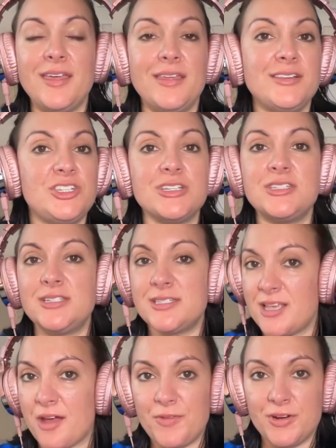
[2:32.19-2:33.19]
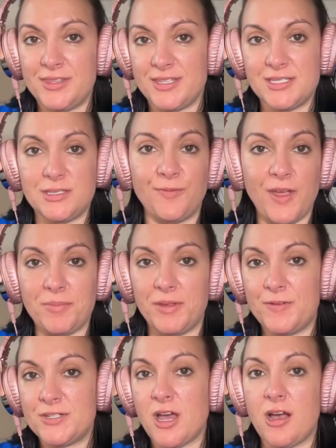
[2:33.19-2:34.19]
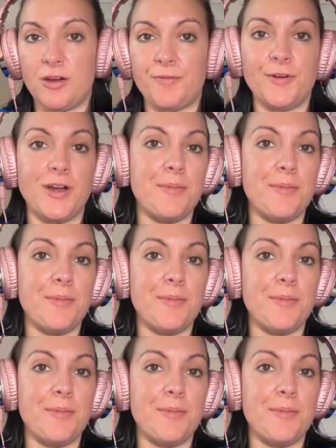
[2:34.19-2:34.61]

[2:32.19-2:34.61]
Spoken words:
just discovered this family photographer,